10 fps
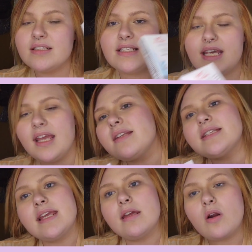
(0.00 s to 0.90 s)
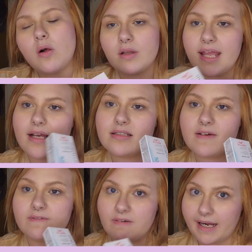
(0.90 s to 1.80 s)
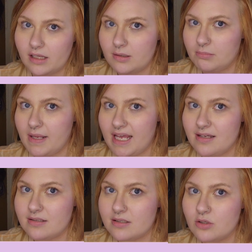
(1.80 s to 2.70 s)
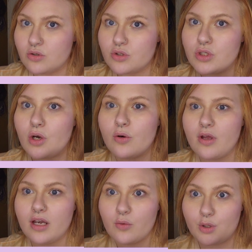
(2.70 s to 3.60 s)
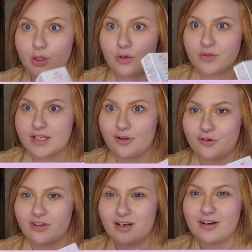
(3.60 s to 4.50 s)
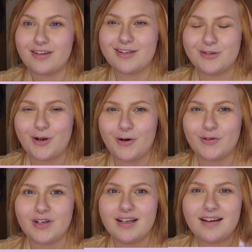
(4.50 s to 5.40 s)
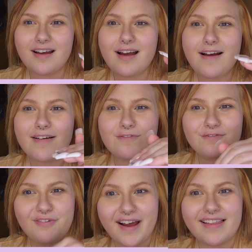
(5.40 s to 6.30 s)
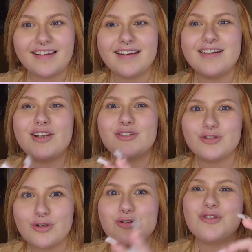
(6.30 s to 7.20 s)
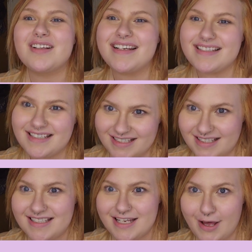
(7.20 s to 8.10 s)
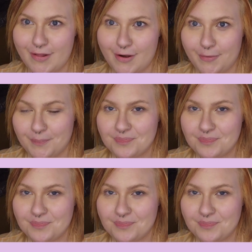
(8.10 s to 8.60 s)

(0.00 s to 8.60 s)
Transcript: T18 only has a violet base, so anyone who knows color theory, violet neutralizes yellow.